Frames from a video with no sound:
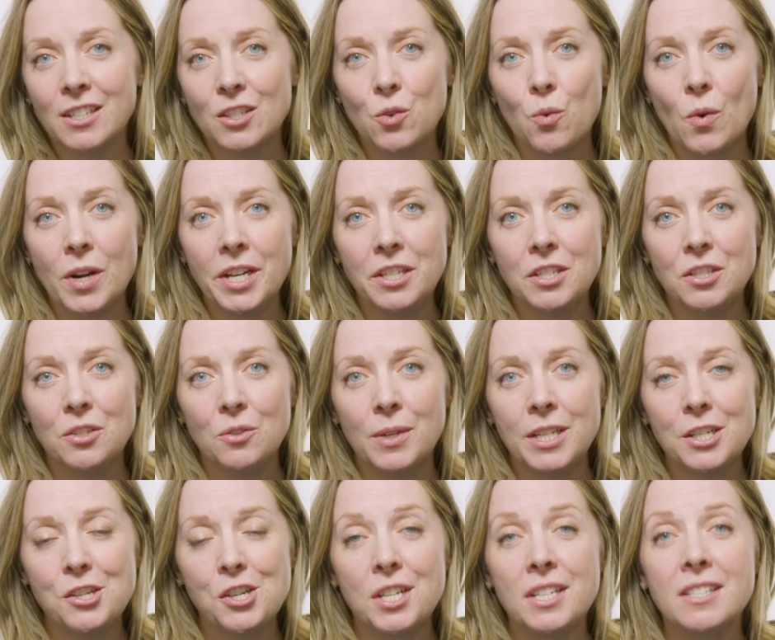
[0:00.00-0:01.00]
at 22
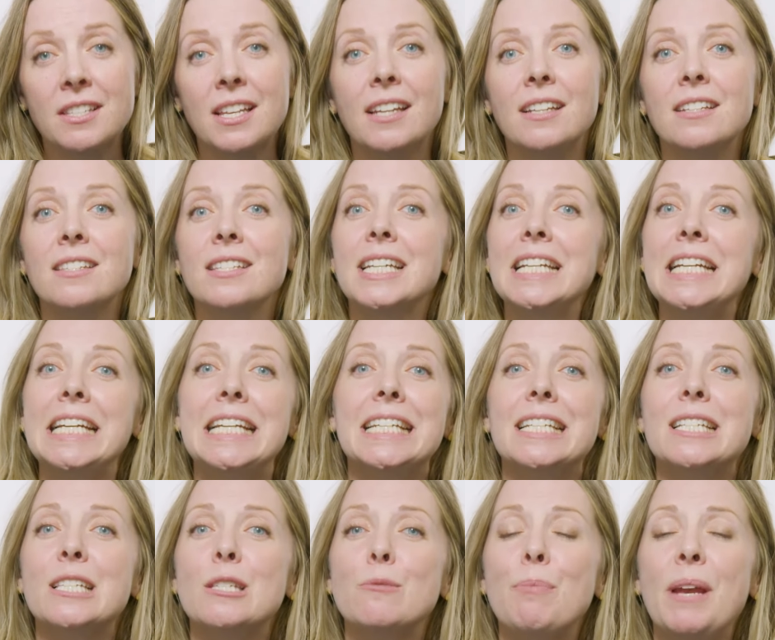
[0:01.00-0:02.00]
inches and it's gonna
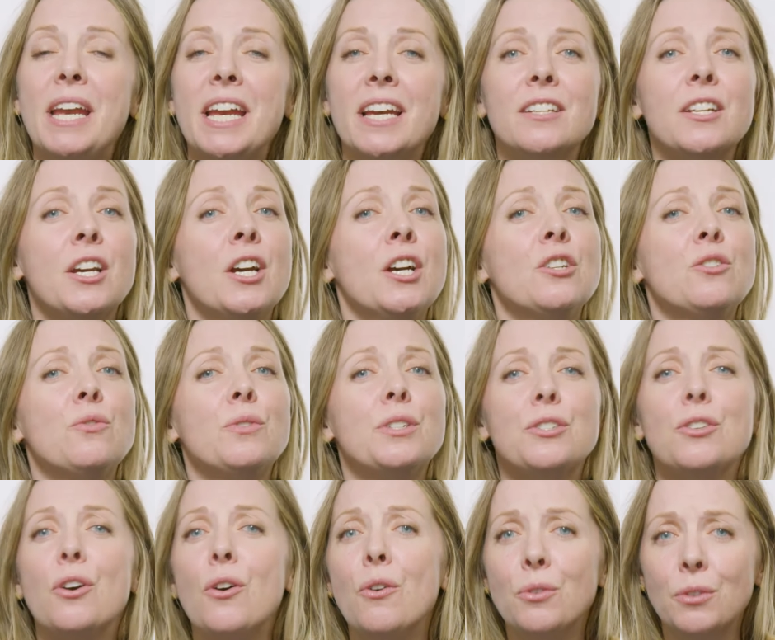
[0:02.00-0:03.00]
expand to a
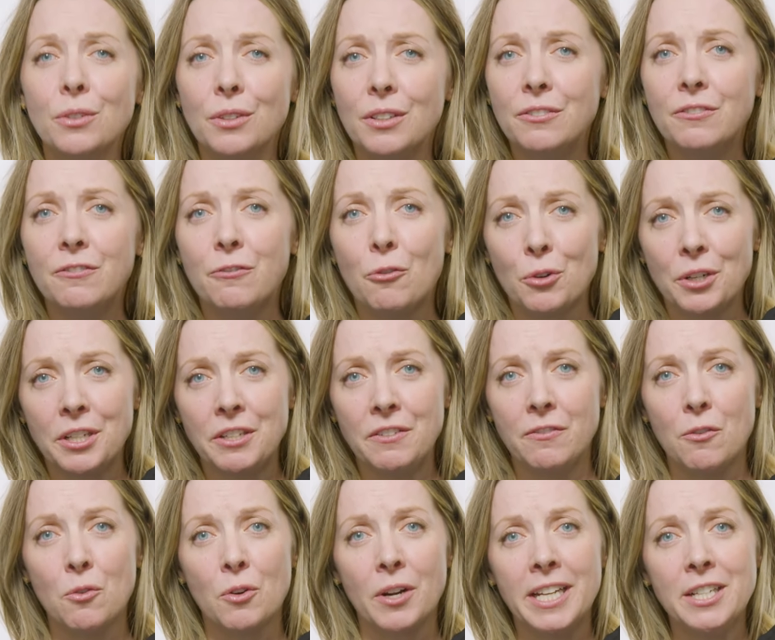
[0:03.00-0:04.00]
total of
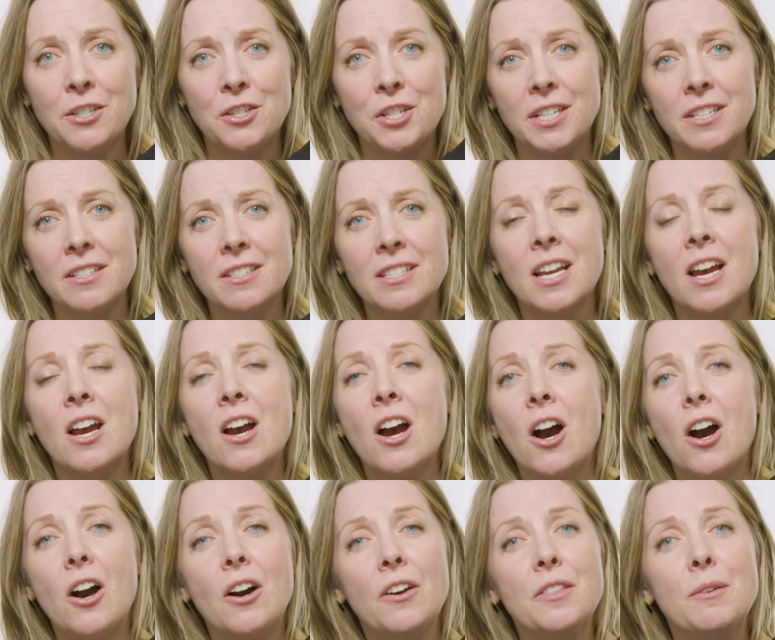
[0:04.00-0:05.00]
44 inches.
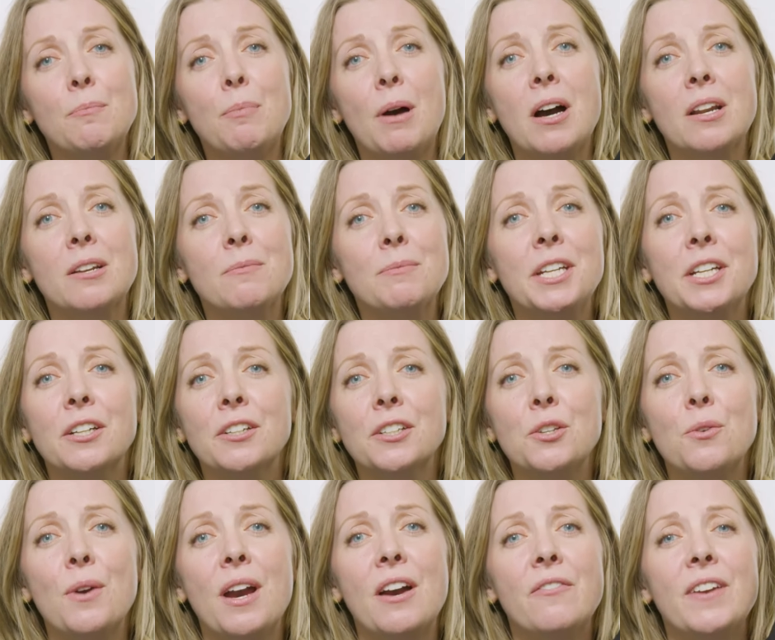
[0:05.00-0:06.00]
On the bottom here
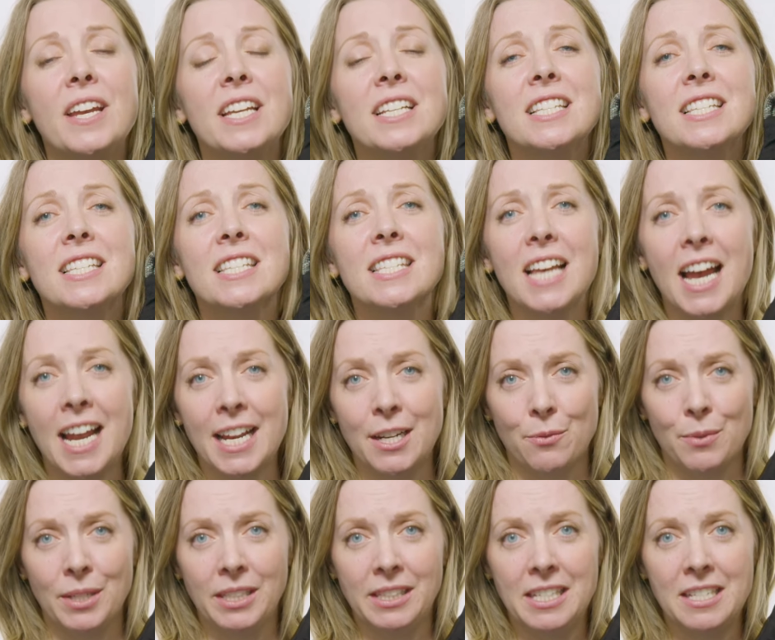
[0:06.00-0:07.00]
you have a side
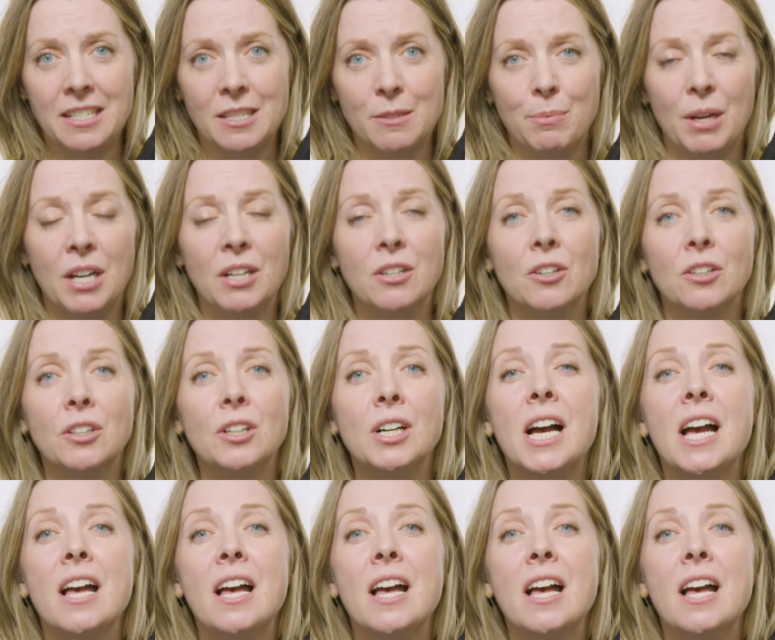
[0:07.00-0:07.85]
release buckle.